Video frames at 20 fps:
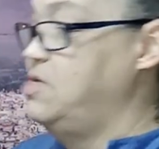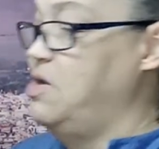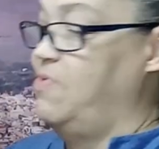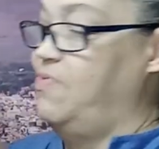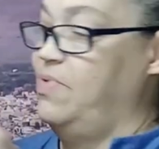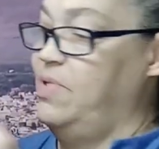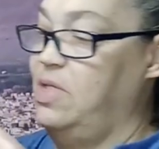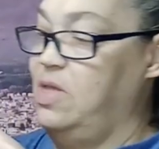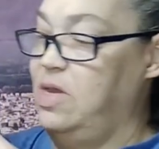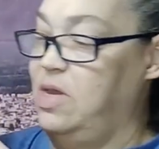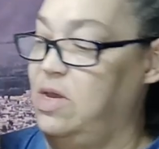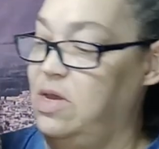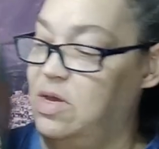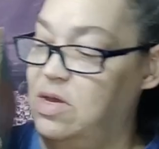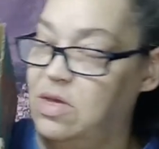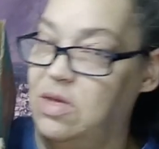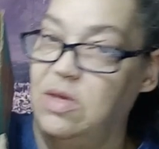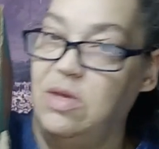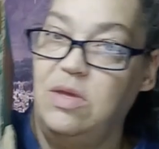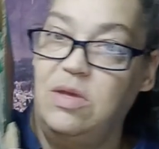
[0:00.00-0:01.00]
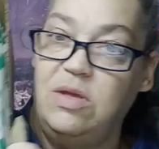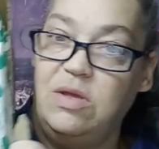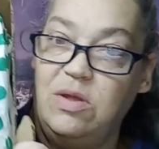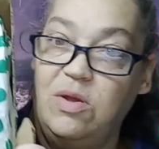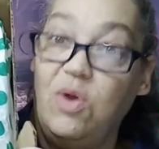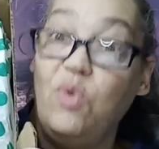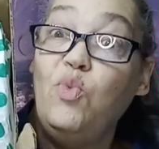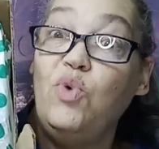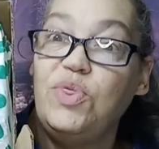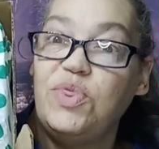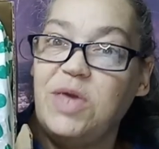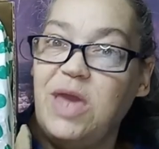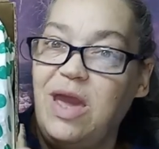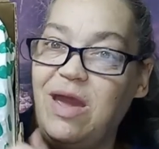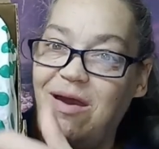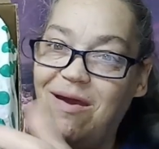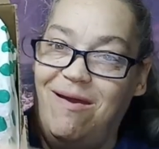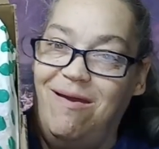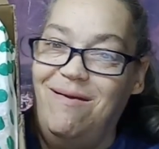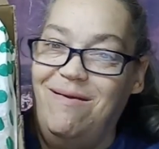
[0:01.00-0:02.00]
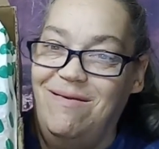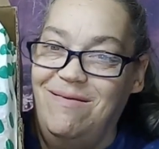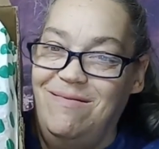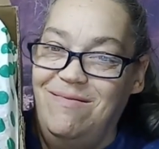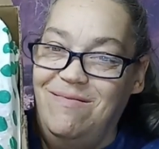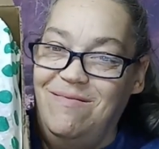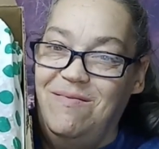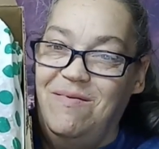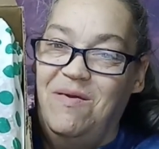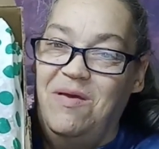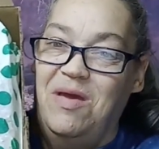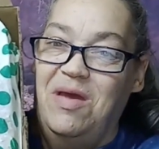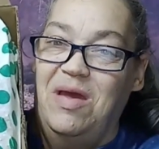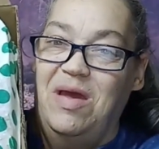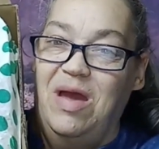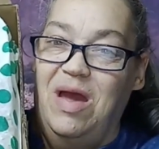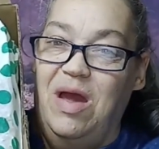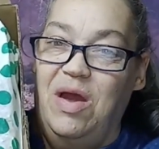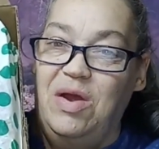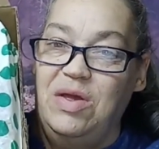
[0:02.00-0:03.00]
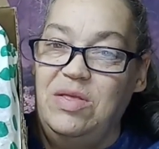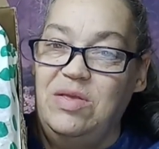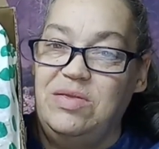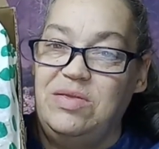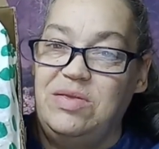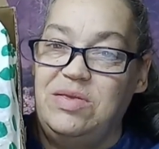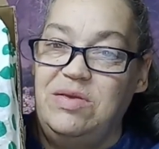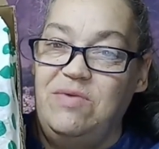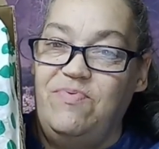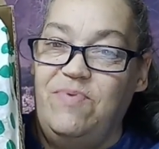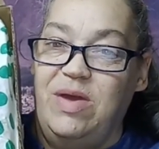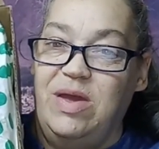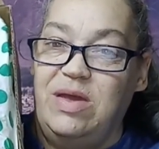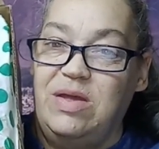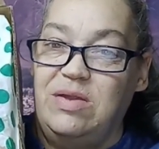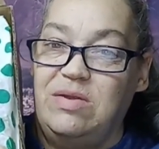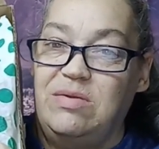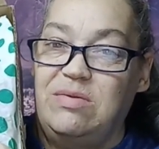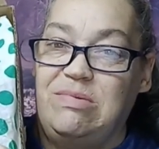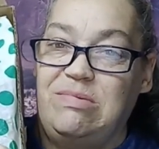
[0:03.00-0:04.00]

Definitely with care. All right, let's see if I can.